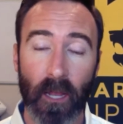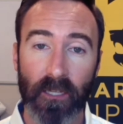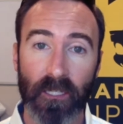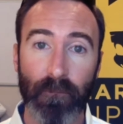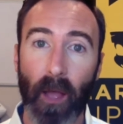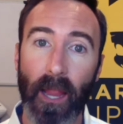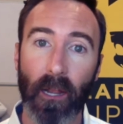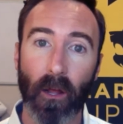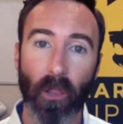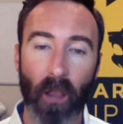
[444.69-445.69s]

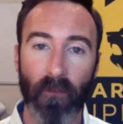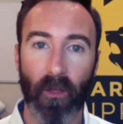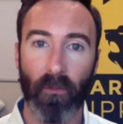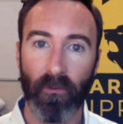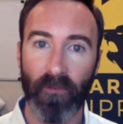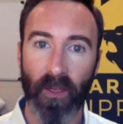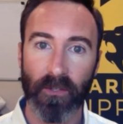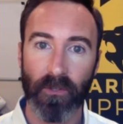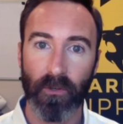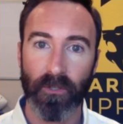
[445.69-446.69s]
despite a lot of other
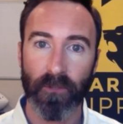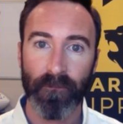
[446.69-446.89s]
investors